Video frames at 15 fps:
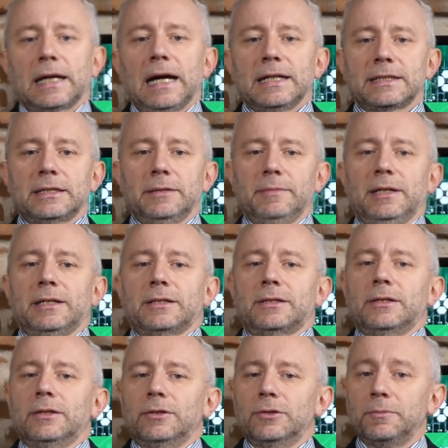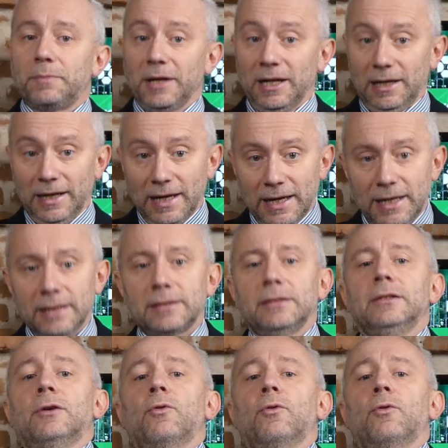customers who pay late,